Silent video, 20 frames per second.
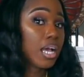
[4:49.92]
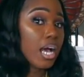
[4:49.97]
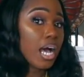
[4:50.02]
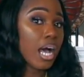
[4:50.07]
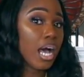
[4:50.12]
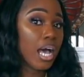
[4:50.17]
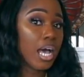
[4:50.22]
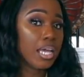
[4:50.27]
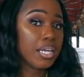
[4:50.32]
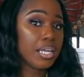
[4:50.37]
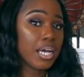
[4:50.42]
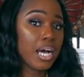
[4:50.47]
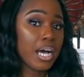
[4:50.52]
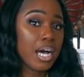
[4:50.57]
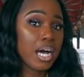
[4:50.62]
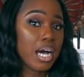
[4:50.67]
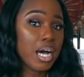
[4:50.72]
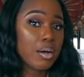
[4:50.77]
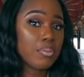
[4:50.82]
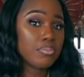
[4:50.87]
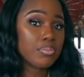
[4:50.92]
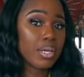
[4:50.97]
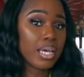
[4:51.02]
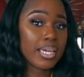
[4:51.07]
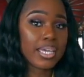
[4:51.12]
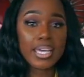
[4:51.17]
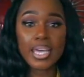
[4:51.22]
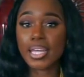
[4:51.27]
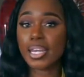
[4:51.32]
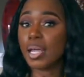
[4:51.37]
And
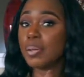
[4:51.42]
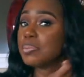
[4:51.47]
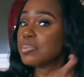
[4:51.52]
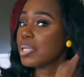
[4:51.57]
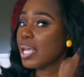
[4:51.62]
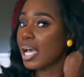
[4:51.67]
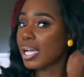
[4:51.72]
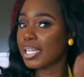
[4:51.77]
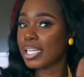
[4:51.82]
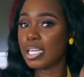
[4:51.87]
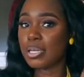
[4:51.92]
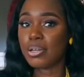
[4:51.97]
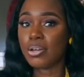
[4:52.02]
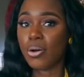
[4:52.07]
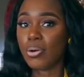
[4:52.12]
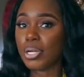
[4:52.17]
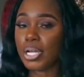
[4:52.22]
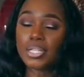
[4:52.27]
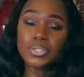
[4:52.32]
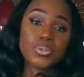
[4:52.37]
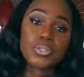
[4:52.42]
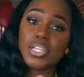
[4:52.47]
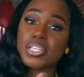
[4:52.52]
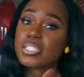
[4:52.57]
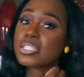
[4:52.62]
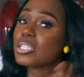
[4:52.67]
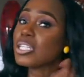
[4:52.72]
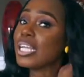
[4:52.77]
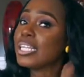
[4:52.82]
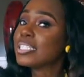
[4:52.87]
again, I keep going. I do
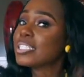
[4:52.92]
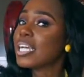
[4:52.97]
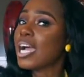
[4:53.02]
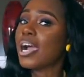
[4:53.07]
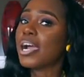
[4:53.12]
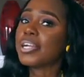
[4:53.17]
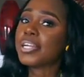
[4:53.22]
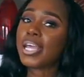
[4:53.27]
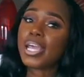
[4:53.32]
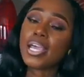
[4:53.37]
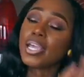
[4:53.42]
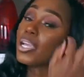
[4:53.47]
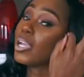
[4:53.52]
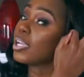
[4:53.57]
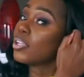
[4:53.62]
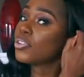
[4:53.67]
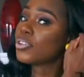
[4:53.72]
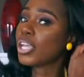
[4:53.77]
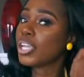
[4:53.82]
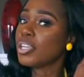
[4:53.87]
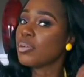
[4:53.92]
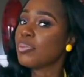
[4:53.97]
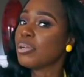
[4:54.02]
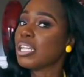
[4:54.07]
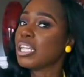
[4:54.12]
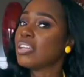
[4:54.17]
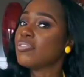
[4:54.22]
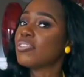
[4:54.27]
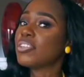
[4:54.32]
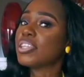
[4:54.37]
this the entire day. Can you
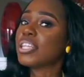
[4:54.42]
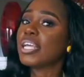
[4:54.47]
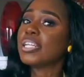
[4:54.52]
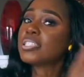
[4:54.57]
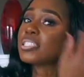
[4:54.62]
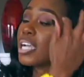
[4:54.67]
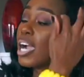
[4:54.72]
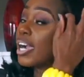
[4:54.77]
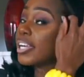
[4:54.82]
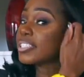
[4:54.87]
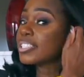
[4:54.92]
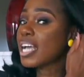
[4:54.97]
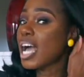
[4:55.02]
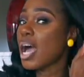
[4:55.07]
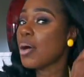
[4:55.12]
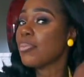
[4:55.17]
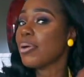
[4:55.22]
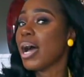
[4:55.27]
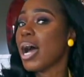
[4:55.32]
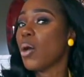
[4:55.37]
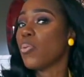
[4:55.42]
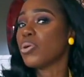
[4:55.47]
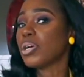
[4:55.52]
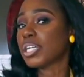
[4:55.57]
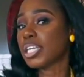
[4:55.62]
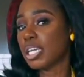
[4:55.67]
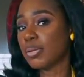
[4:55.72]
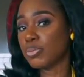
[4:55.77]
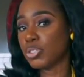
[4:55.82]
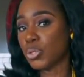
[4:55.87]
believe it? The entire time I will
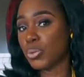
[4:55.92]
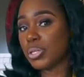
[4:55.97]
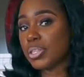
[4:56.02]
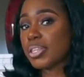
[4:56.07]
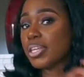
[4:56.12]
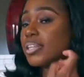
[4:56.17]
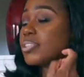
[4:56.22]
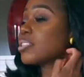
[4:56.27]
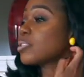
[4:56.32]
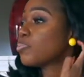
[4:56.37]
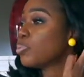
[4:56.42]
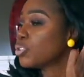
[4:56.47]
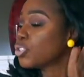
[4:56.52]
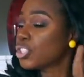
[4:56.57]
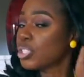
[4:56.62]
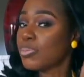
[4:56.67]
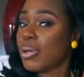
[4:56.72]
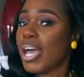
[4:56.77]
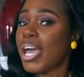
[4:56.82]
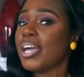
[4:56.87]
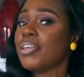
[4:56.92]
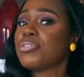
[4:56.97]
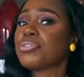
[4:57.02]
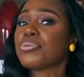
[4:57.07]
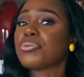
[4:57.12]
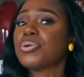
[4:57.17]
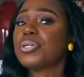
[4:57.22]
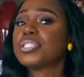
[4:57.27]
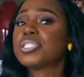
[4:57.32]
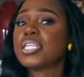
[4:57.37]
keep doing this, pushing my hand
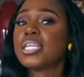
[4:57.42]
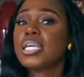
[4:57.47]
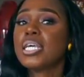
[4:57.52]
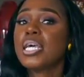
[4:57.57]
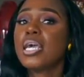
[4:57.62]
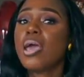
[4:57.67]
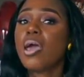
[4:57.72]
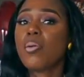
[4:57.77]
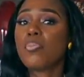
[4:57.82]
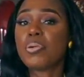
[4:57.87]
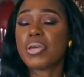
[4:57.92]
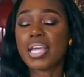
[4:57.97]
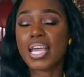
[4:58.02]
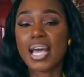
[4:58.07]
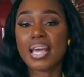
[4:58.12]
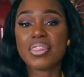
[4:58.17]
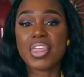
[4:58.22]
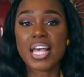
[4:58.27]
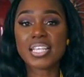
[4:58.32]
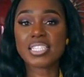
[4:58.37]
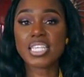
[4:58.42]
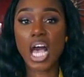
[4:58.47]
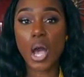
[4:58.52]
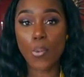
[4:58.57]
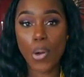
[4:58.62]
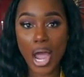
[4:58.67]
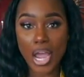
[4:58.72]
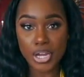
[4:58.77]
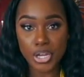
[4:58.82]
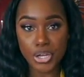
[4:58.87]
through it, because that's
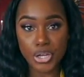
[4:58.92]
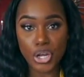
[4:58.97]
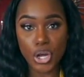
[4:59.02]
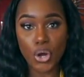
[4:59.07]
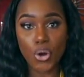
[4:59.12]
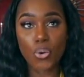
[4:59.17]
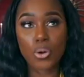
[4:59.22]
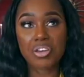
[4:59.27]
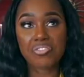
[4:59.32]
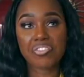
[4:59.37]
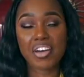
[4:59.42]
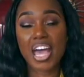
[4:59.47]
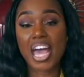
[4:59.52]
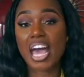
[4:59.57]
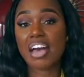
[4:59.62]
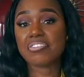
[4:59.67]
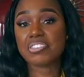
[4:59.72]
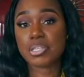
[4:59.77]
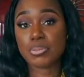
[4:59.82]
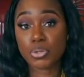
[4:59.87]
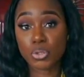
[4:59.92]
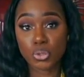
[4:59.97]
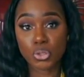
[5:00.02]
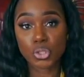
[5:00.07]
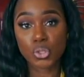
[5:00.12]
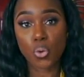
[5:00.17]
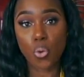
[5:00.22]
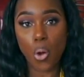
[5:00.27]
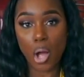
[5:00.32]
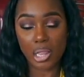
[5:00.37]
how I know if I have some
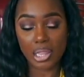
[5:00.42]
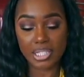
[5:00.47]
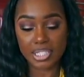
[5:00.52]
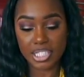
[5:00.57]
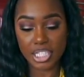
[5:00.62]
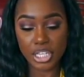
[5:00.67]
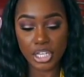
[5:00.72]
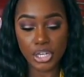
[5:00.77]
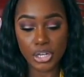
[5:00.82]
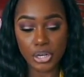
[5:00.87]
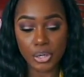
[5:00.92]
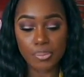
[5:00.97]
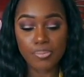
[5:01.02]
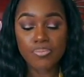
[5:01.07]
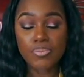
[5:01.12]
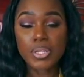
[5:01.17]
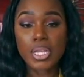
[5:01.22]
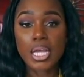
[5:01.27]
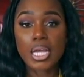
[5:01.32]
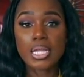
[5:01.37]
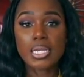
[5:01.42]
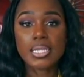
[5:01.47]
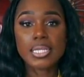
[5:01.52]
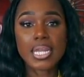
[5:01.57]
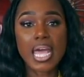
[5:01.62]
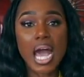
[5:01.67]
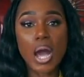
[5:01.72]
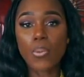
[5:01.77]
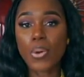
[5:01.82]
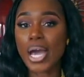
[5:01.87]
good quality hair.
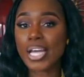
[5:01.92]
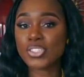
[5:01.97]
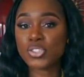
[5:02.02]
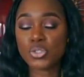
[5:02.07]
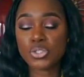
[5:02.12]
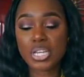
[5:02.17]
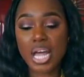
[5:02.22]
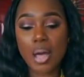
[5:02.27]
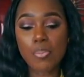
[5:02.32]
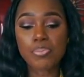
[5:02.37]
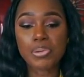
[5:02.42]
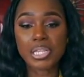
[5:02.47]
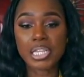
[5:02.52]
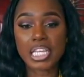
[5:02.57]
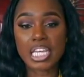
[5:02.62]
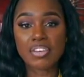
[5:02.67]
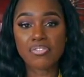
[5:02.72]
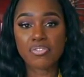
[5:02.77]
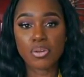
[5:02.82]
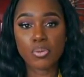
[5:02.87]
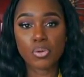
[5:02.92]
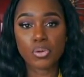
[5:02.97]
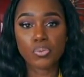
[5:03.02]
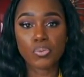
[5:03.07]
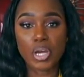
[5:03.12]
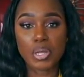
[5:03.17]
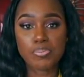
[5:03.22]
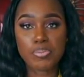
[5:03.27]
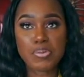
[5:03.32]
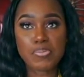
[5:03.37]
Now, I do not believe in
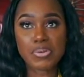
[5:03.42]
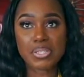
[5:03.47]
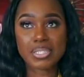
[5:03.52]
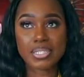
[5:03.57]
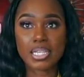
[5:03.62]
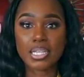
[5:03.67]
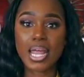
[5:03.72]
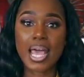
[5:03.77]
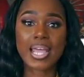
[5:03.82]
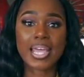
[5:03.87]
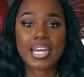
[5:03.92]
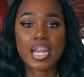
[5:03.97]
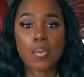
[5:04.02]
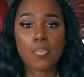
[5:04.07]
when people said I get